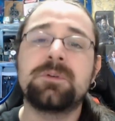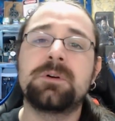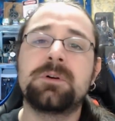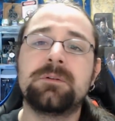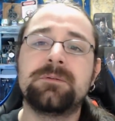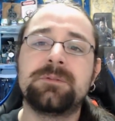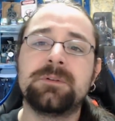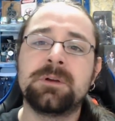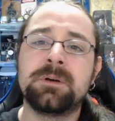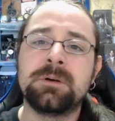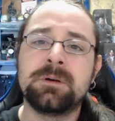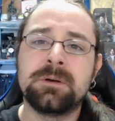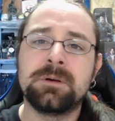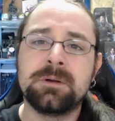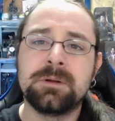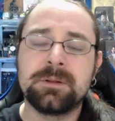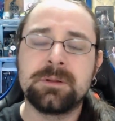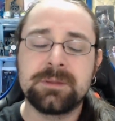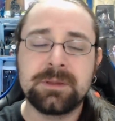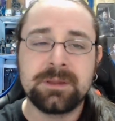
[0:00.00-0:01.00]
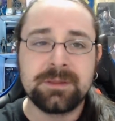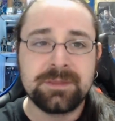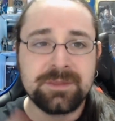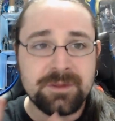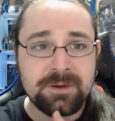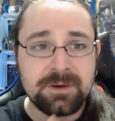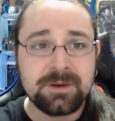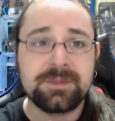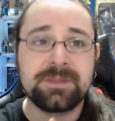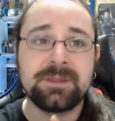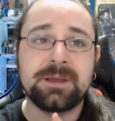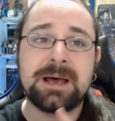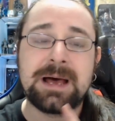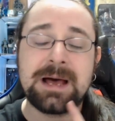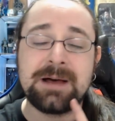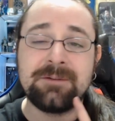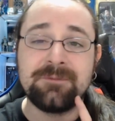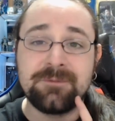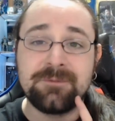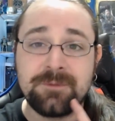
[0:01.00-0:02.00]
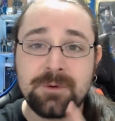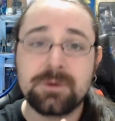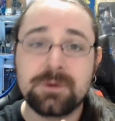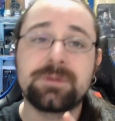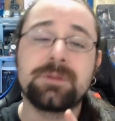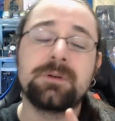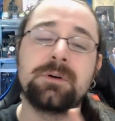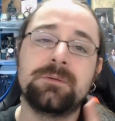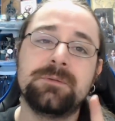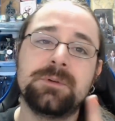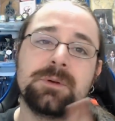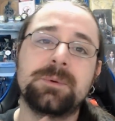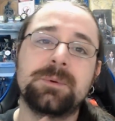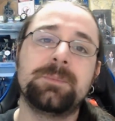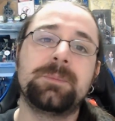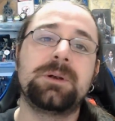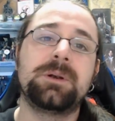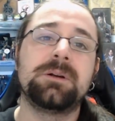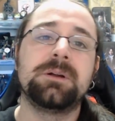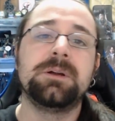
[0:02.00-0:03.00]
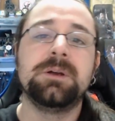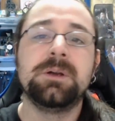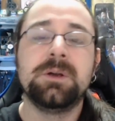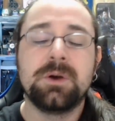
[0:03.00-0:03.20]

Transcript: of the 3rd and 4th of November